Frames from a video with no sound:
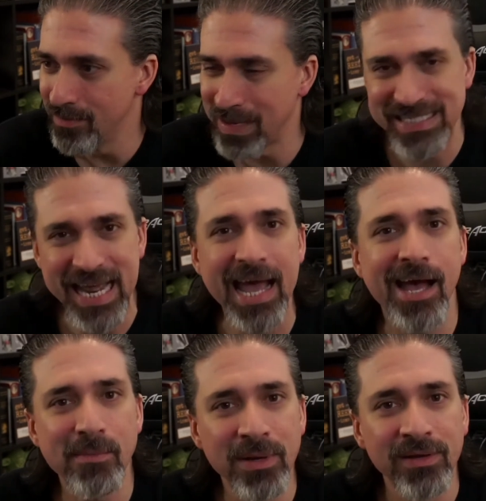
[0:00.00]

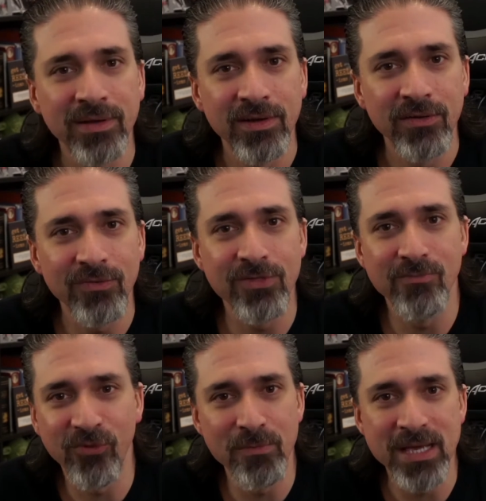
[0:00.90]
tab for
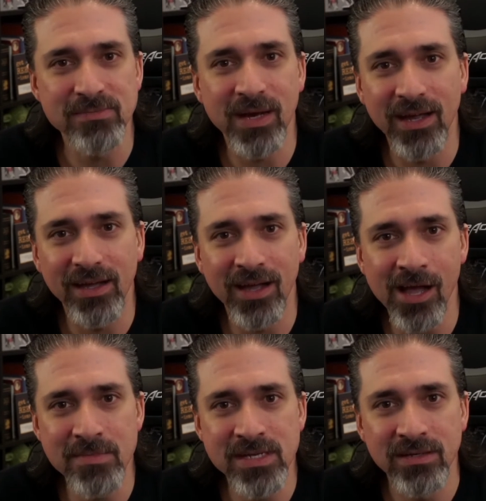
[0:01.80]

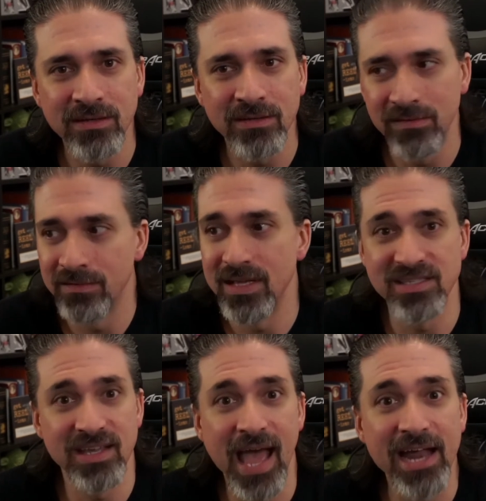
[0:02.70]
bestbuy.com, and it
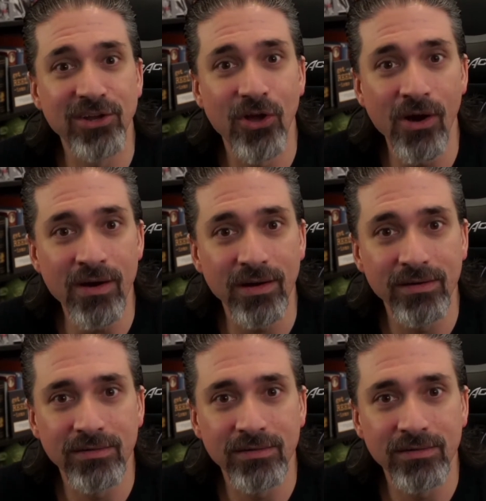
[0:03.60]
said add to cart.